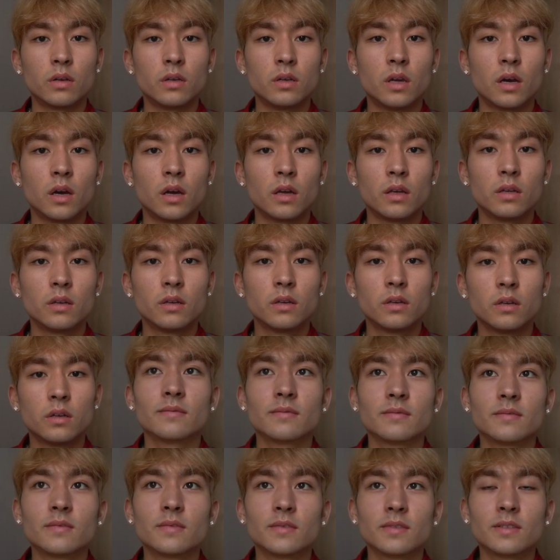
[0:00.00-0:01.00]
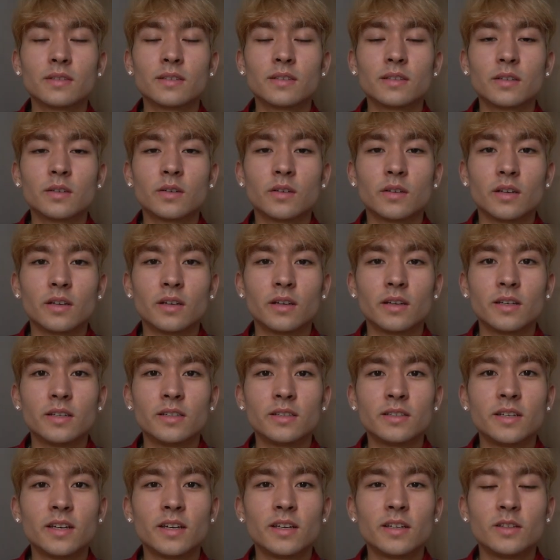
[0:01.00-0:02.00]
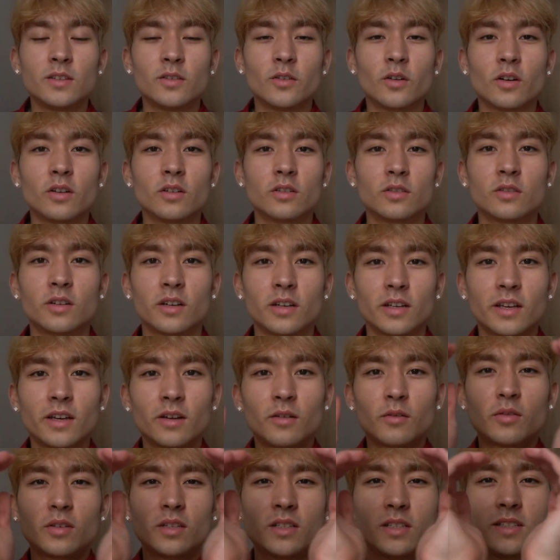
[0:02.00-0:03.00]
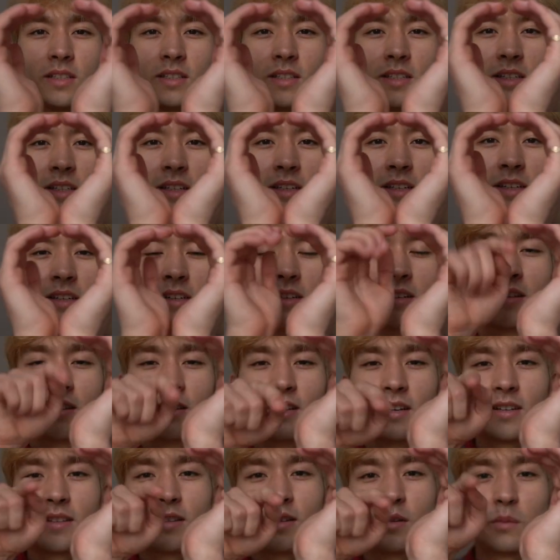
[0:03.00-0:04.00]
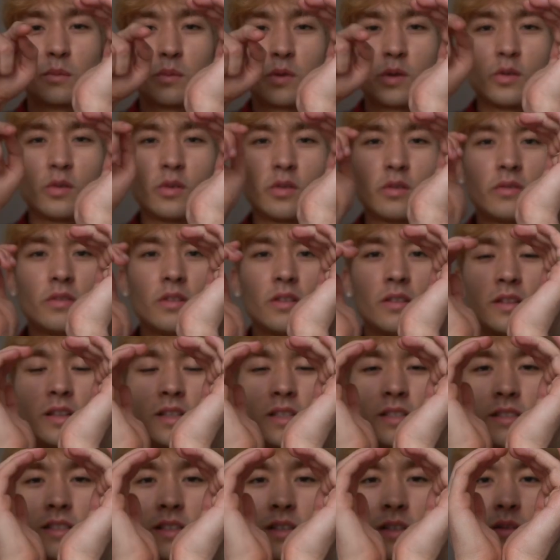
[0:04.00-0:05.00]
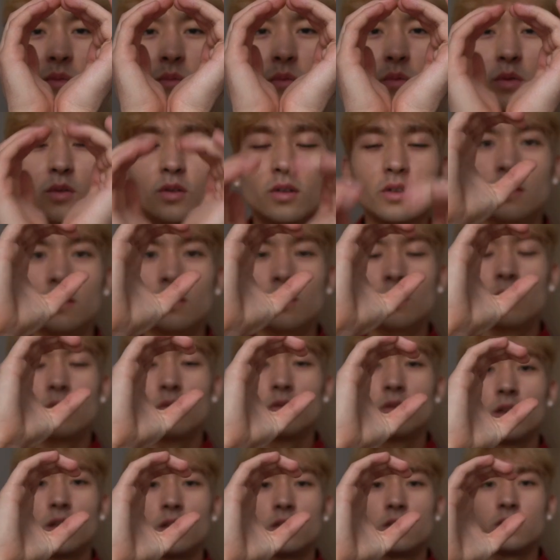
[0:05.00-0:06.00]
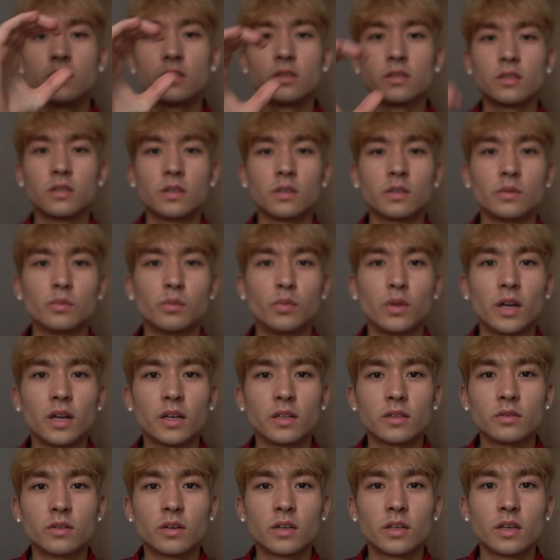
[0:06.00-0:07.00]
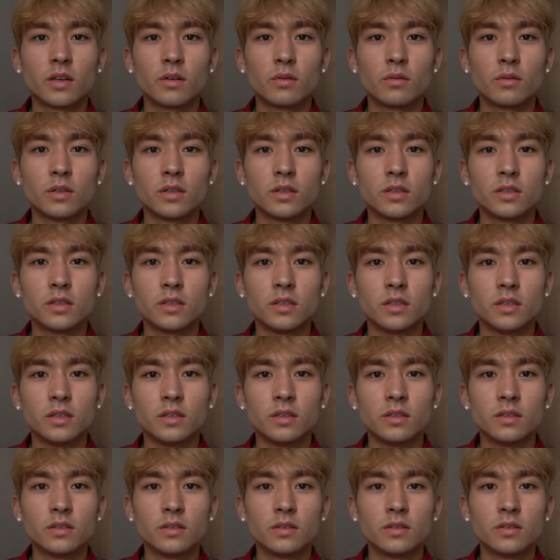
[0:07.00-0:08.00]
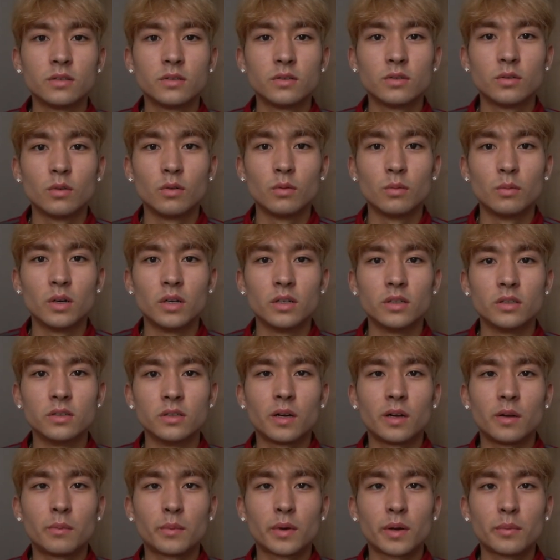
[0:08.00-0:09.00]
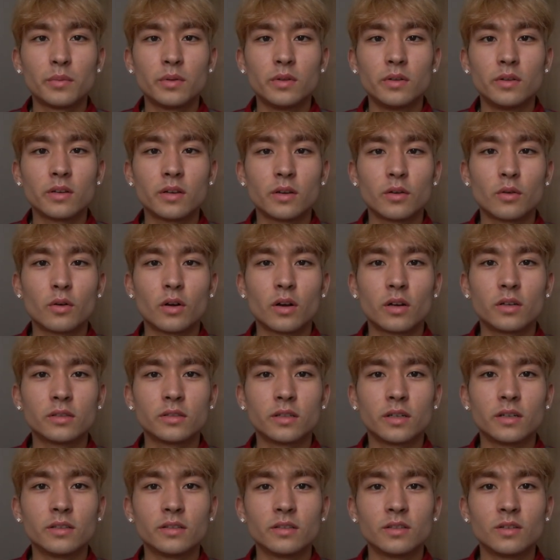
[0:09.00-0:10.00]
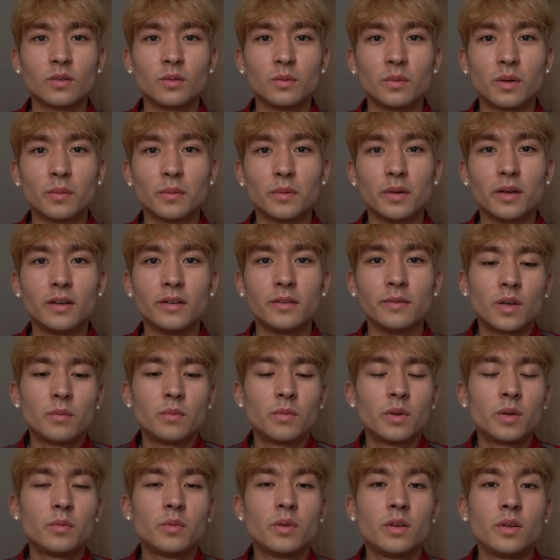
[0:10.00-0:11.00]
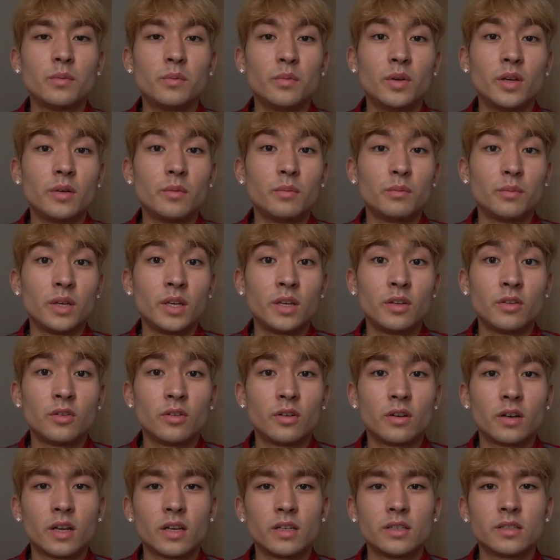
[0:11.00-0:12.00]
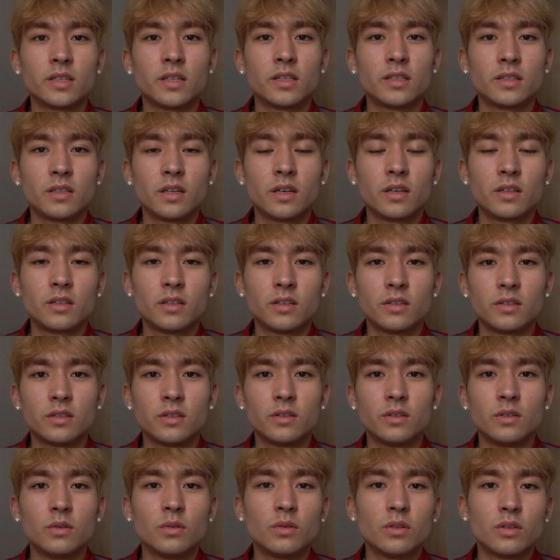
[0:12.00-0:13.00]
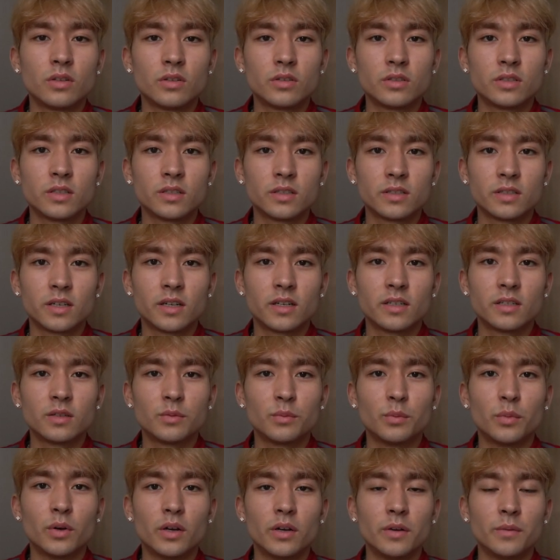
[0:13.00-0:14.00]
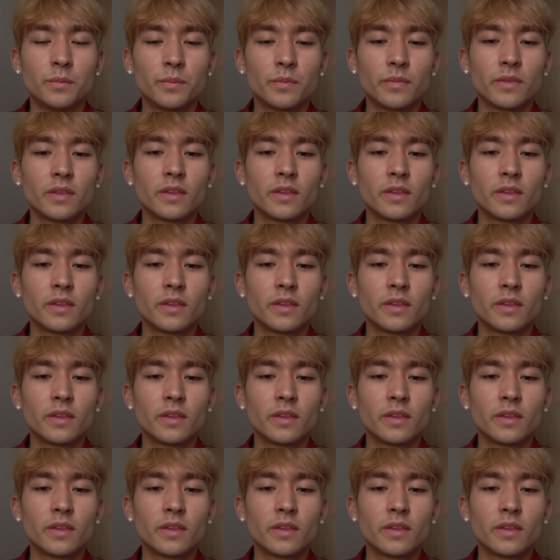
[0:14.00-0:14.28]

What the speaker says: to die. Okay, it's getting dark, so I can't really see like the middle of the lens anymore. The whole lens just looks black, so I can't really see too much. I might be looking cross-eyed, so my bad. And maybe being mean or nice has nothing to do with your success, but